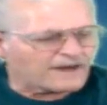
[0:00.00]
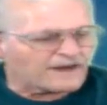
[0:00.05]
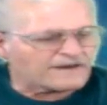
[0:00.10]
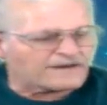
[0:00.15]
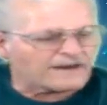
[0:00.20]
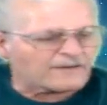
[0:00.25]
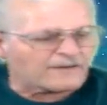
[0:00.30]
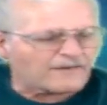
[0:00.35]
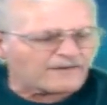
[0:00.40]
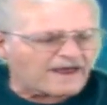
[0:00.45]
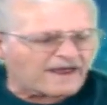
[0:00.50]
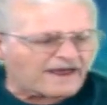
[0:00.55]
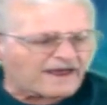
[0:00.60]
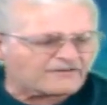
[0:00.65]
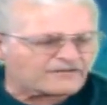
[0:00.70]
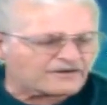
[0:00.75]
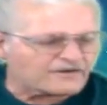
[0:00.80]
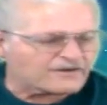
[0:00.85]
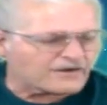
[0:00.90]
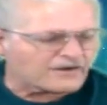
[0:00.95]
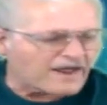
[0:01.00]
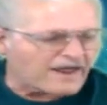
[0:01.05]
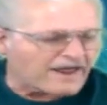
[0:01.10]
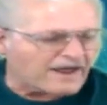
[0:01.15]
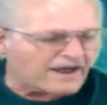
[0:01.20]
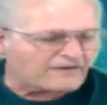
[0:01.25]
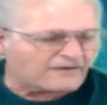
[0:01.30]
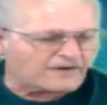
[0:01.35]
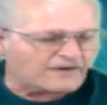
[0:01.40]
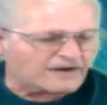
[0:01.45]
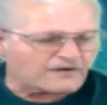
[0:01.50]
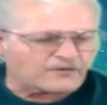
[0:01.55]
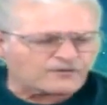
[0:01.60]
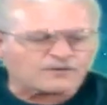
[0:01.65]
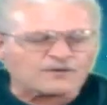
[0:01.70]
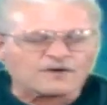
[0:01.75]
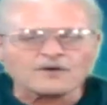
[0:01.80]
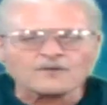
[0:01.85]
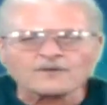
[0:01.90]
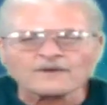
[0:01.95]
up having to have a
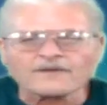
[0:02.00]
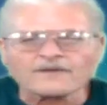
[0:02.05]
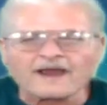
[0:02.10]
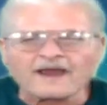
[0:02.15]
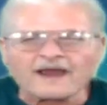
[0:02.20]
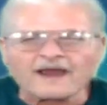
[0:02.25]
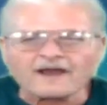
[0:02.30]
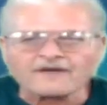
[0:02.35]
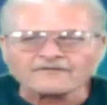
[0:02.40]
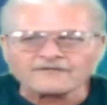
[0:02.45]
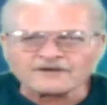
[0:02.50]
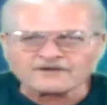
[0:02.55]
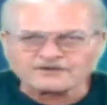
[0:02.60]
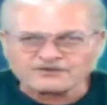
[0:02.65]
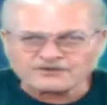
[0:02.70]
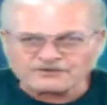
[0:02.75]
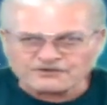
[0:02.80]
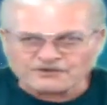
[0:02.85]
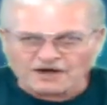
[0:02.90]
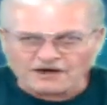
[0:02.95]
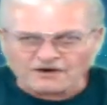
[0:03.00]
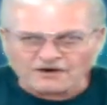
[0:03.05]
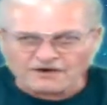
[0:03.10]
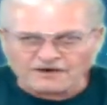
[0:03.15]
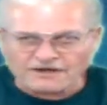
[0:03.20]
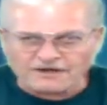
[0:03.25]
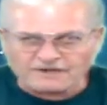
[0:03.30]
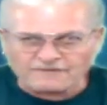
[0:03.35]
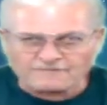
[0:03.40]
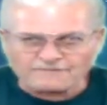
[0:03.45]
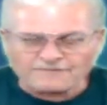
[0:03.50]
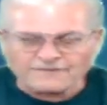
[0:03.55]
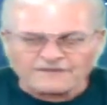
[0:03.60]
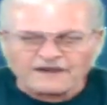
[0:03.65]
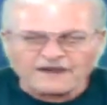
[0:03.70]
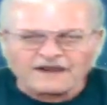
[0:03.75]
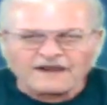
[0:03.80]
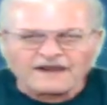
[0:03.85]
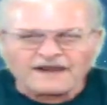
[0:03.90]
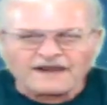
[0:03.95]
drill with a 1/2-inch chuck on it.
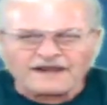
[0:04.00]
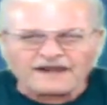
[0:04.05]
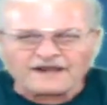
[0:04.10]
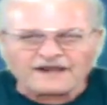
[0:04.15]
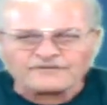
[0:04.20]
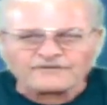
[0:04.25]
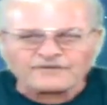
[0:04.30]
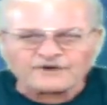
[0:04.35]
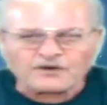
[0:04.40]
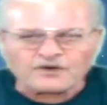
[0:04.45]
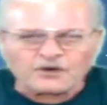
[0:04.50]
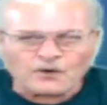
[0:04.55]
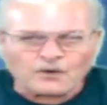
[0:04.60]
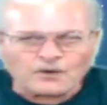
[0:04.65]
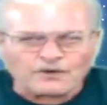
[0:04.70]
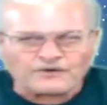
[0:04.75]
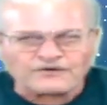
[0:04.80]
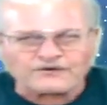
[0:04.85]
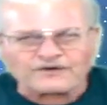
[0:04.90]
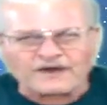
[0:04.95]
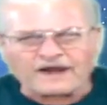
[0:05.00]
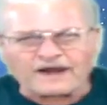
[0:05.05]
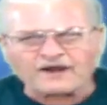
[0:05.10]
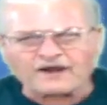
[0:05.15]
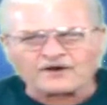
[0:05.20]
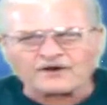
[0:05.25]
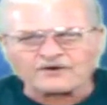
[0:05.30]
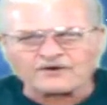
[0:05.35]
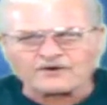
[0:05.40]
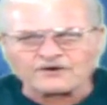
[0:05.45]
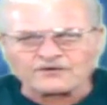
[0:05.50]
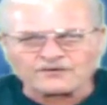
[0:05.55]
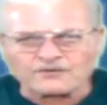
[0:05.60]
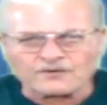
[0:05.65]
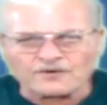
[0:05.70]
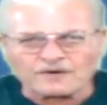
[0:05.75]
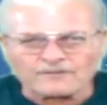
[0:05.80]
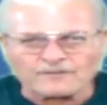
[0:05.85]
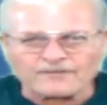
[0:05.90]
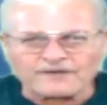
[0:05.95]
If your shank on your
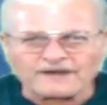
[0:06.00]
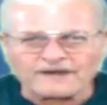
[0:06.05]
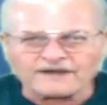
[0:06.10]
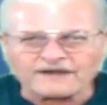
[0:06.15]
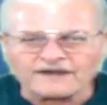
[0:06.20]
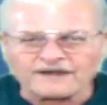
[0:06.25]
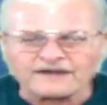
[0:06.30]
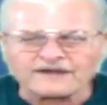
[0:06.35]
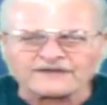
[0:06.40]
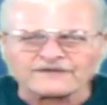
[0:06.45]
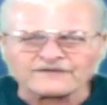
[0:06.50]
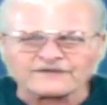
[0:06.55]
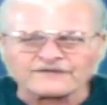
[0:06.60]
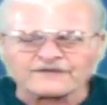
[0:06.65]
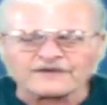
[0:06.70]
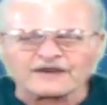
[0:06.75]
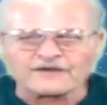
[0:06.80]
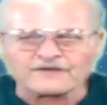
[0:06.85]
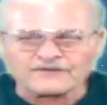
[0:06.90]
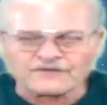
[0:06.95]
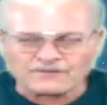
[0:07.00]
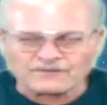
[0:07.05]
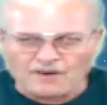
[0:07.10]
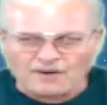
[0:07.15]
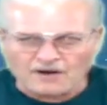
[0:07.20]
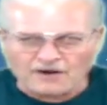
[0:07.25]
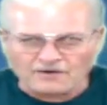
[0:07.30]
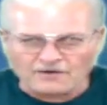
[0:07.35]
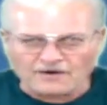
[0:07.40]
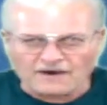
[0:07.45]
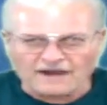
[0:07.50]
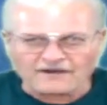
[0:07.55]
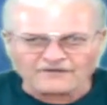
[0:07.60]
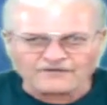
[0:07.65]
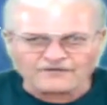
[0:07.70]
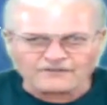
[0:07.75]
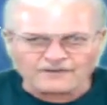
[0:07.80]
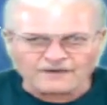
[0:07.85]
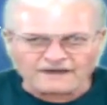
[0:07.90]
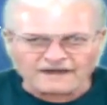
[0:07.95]
drill bit is smaller, like
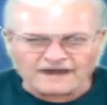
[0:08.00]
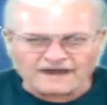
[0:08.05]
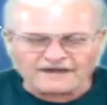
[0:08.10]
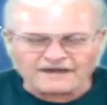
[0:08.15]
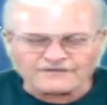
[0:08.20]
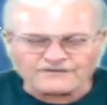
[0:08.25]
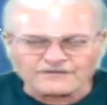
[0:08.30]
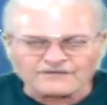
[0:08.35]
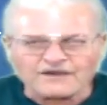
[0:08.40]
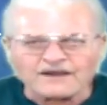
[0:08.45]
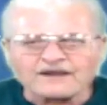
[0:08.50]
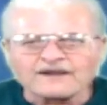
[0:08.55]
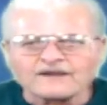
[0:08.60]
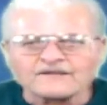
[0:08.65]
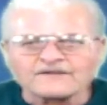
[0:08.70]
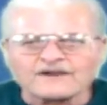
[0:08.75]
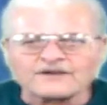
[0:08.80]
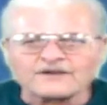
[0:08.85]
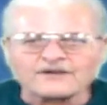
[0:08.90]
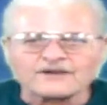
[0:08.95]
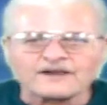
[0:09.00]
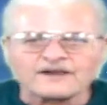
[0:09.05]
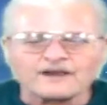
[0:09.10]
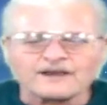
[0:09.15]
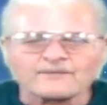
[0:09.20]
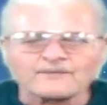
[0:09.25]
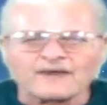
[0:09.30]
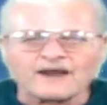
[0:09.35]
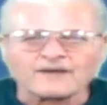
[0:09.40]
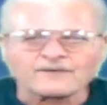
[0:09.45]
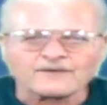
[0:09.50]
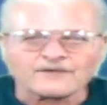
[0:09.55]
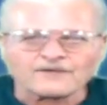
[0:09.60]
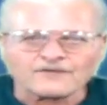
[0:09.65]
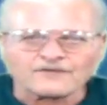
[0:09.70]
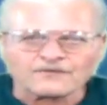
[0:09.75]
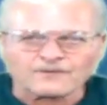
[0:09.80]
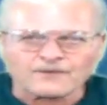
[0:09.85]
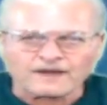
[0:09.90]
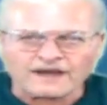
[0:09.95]
3/8, then you can get by with a
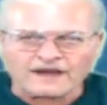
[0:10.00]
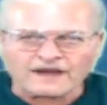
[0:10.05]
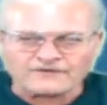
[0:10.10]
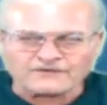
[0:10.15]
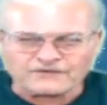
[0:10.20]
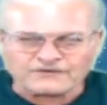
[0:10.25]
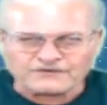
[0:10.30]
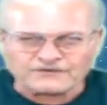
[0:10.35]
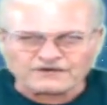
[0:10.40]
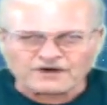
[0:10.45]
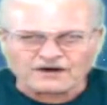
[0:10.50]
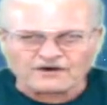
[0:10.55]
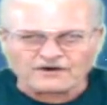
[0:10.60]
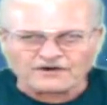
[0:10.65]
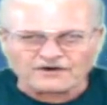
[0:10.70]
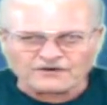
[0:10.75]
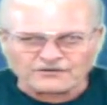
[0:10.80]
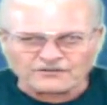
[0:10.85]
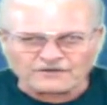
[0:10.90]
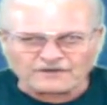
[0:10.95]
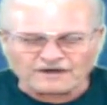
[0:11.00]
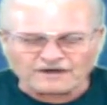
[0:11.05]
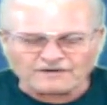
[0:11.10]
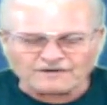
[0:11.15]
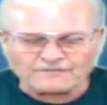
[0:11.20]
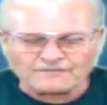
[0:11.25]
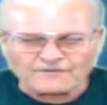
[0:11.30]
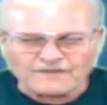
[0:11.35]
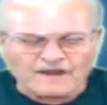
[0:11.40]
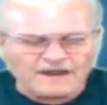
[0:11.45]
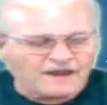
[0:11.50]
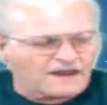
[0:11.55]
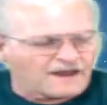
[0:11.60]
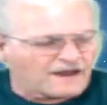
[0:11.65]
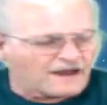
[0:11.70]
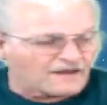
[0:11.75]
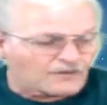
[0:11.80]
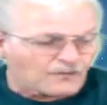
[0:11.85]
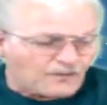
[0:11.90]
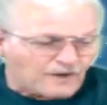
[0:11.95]
3/8 chuck on a drill.
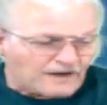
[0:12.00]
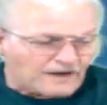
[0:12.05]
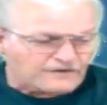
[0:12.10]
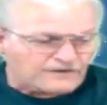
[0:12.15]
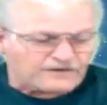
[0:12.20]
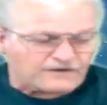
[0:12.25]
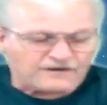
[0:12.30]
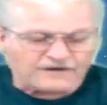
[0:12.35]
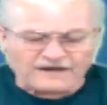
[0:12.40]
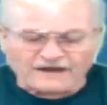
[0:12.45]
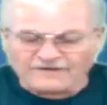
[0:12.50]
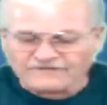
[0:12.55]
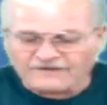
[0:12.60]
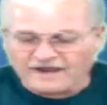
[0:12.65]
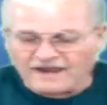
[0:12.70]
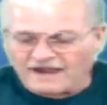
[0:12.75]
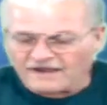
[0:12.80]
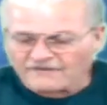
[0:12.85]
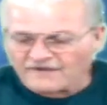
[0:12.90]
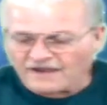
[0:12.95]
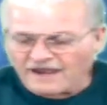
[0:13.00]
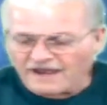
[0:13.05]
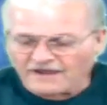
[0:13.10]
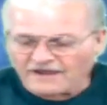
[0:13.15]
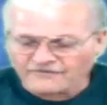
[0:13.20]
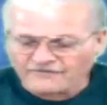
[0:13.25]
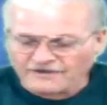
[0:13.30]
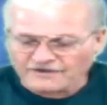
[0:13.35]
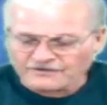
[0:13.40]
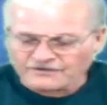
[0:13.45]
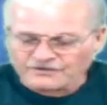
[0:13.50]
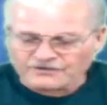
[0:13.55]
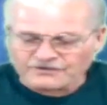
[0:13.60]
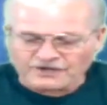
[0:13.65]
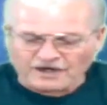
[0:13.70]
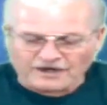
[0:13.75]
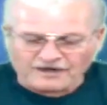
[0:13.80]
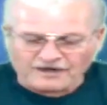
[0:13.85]
Otherwise, you're going to have a 1/2-inch chuck.